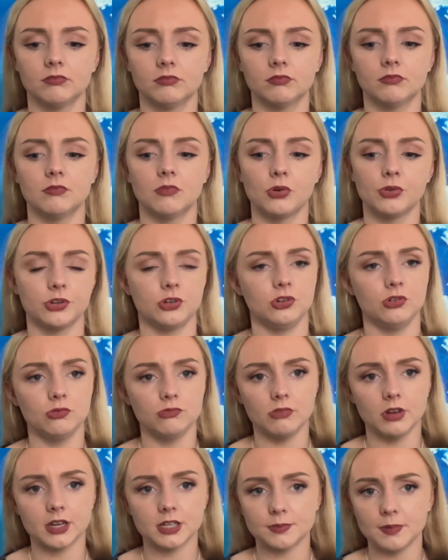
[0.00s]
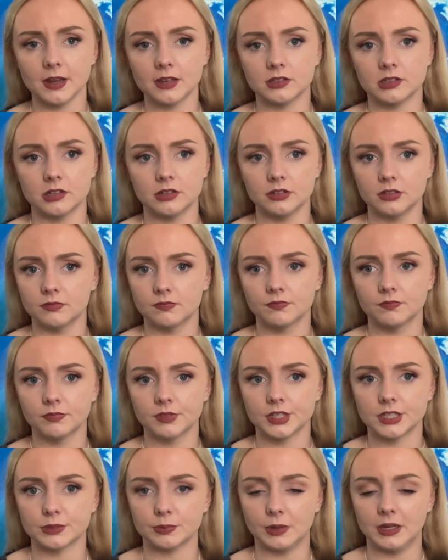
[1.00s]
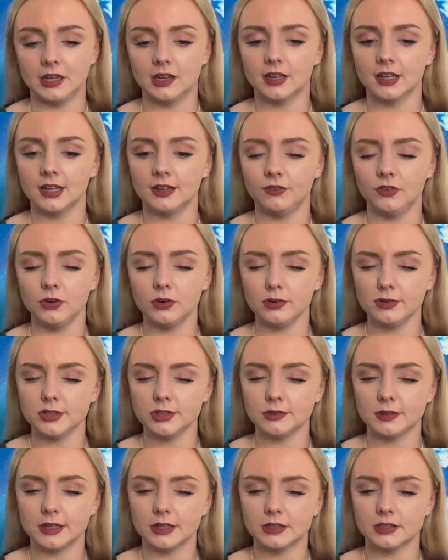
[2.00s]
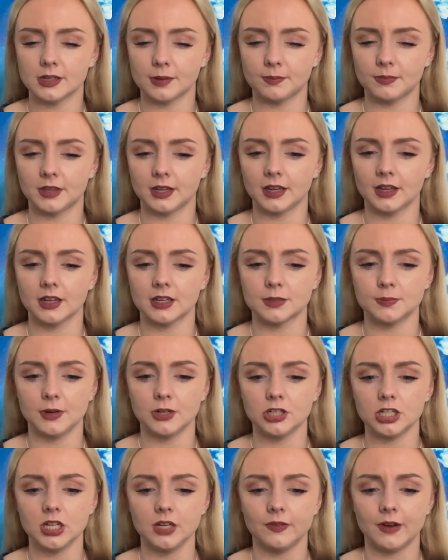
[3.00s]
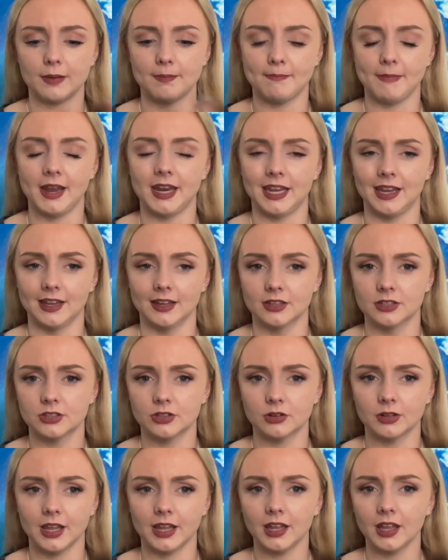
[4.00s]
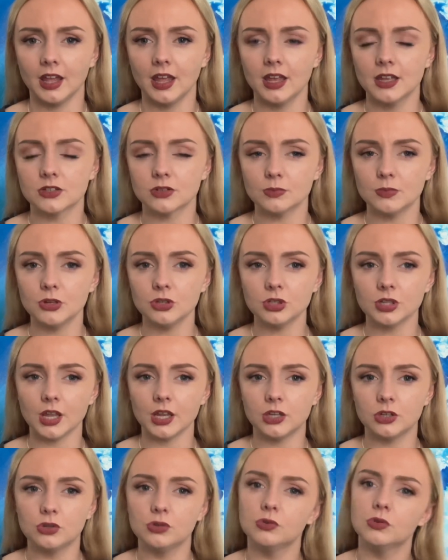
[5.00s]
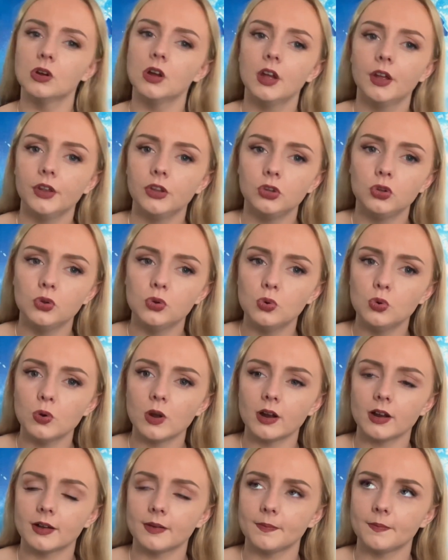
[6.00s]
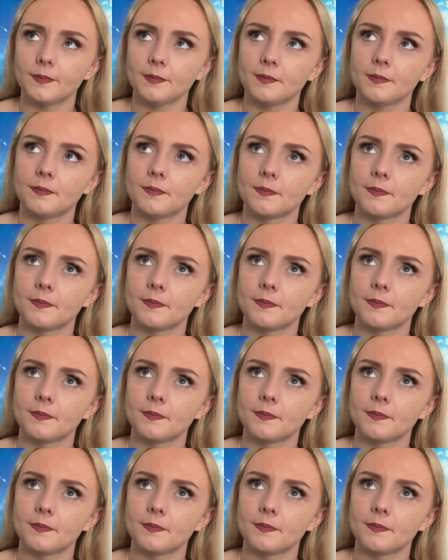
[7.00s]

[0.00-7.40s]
more than you expected this week if you're doing something especially around money so like it's almost like you you um